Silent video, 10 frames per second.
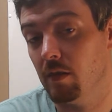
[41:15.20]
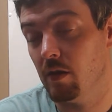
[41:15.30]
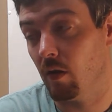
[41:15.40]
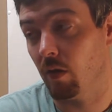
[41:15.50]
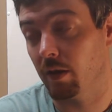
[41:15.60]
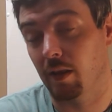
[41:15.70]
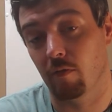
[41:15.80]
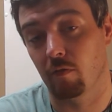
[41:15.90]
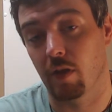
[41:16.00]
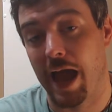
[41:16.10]
you know, like,
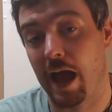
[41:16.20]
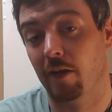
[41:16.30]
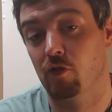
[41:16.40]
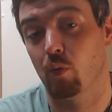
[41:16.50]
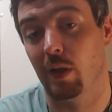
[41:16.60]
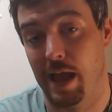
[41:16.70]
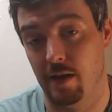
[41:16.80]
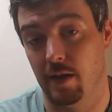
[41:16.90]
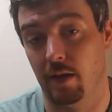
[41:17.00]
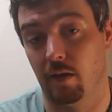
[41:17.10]
the actual
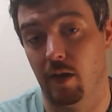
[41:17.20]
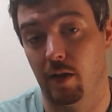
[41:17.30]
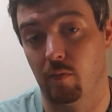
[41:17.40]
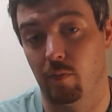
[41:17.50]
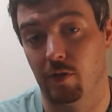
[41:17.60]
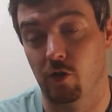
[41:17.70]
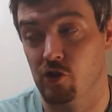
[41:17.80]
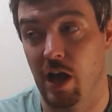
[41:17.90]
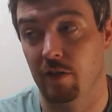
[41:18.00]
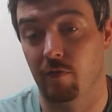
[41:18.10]
ending, like, with the
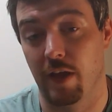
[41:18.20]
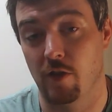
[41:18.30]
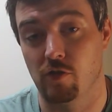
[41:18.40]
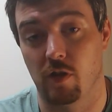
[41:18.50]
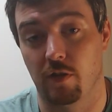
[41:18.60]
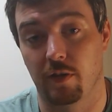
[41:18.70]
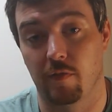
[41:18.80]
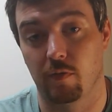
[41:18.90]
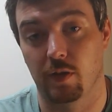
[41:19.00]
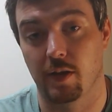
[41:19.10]
shots of Angela and
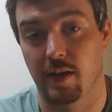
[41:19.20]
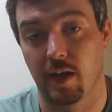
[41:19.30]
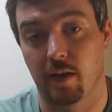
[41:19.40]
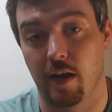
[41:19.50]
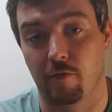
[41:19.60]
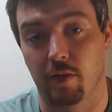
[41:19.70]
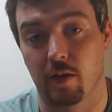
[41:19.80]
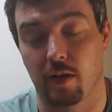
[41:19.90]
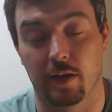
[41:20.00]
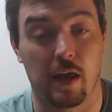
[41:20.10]
stuff with the dick and
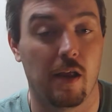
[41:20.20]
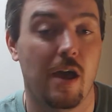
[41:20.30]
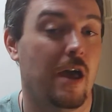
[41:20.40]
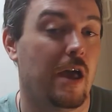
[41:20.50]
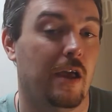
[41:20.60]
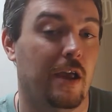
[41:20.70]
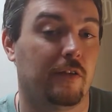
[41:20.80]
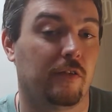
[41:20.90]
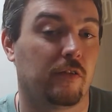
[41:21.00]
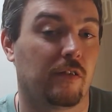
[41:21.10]
everything like that.
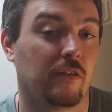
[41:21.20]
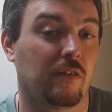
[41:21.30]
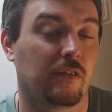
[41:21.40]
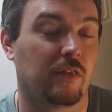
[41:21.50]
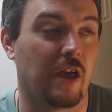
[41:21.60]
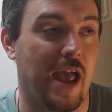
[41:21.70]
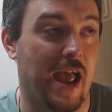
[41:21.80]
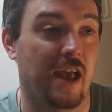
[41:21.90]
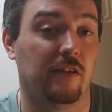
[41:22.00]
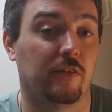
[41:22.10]
It's the
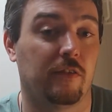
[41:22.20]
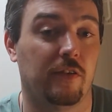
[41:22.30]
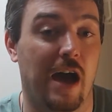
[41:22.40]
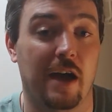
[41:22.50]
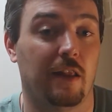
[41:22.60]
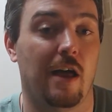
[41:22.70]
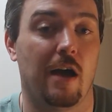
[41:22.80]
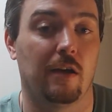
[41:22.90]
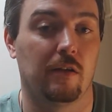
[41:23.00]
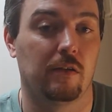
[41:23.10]
aunt's
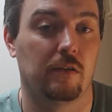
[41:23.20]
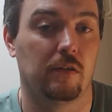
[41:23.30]
dialogue.